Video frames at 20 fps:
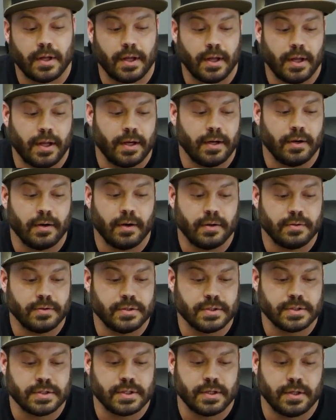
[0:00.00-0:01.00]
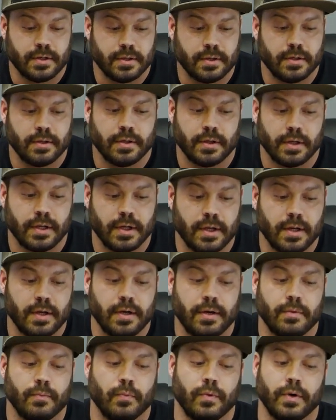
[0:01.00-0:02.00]
and just here
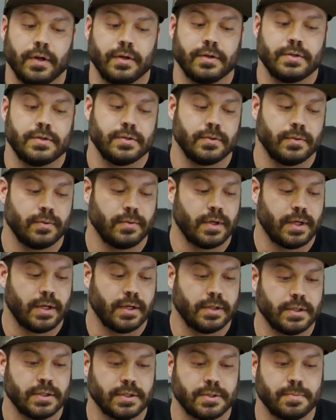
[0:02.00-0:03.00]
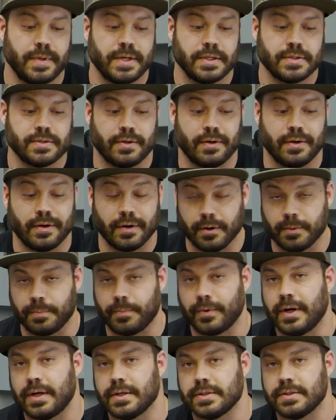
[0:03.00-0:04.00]
again, wanted to touch base on another
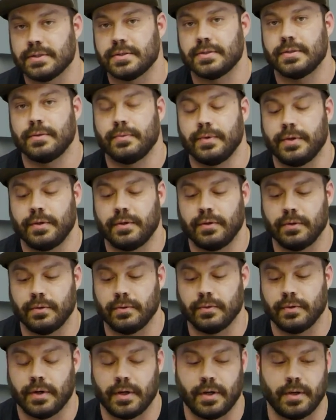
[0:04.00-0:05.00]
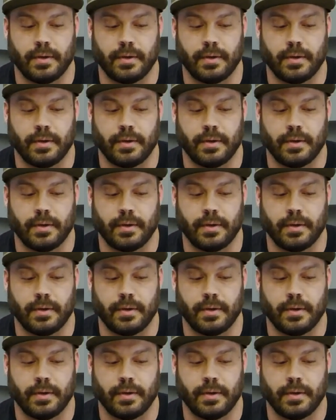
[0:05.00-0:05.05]
process that we do.